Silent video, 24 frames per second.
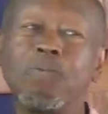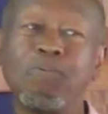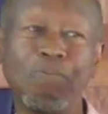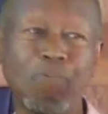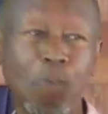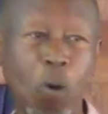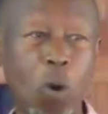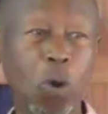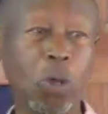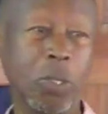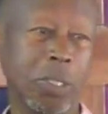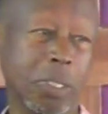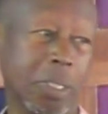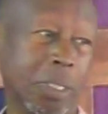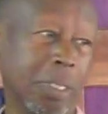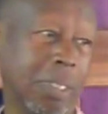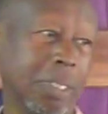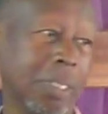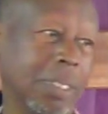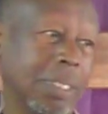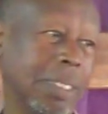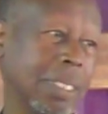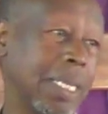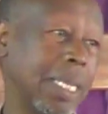phone.
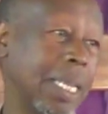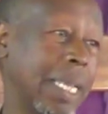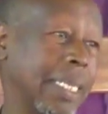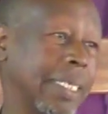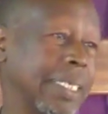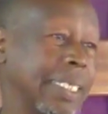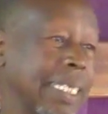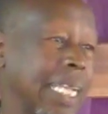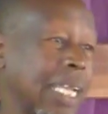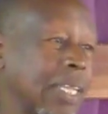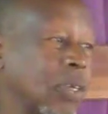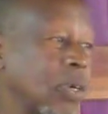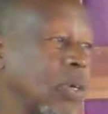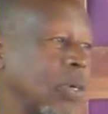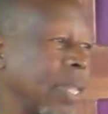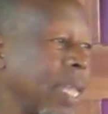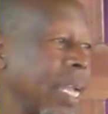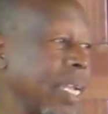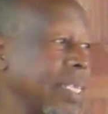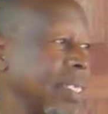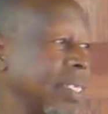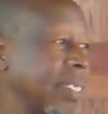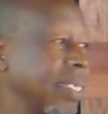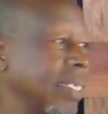Isn't that
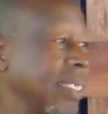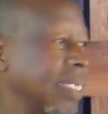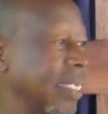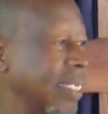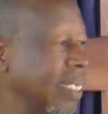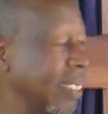correct?